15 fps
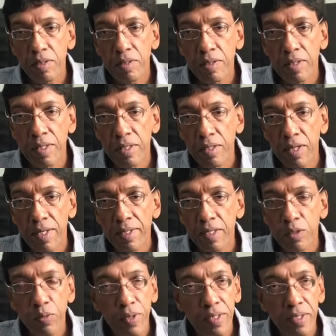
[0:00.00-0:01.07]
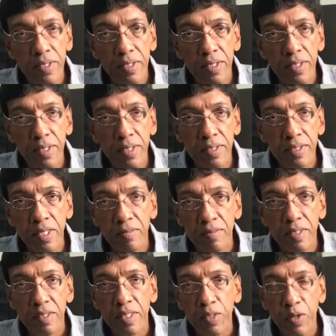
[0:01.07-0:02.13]
in I think
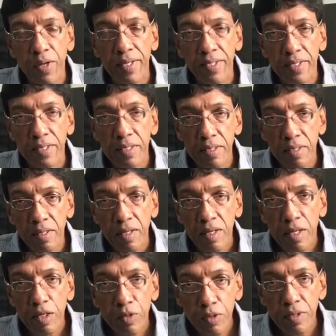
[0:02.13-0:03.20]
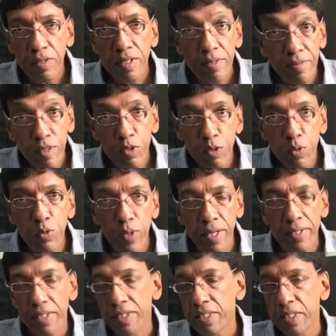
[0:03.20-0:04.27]
2017 or 18, given 2
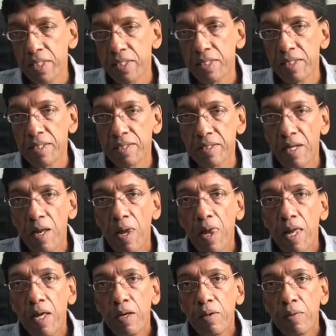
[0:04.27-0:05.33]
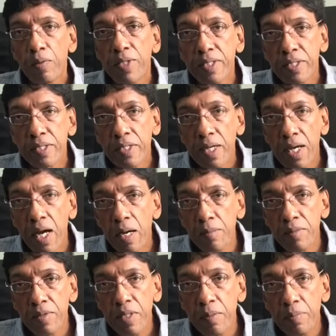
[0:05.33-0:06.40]
additional years, which
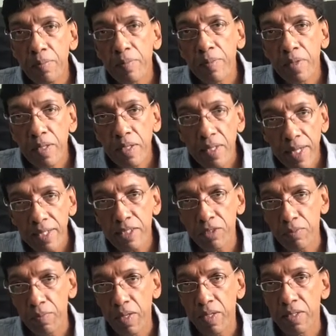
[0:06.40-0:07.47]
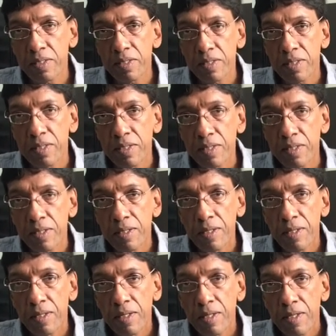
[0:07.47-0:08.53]
comes up next March.
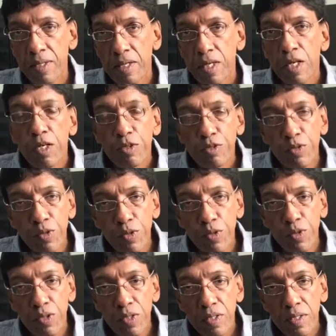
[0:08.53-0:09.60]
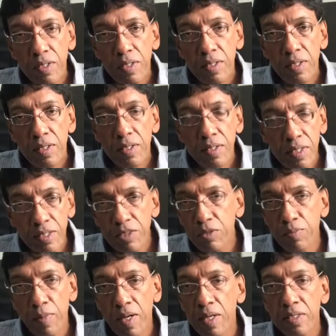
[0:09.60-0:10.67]
So this
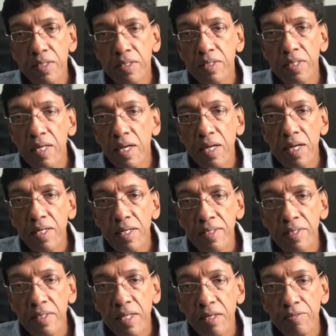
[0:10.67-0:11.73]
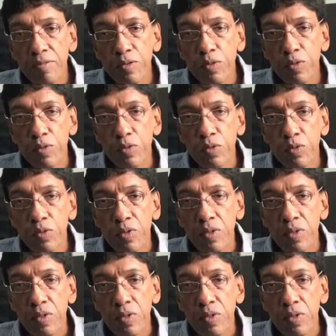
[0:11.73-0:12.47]
March, Sri Lanka doesn't have to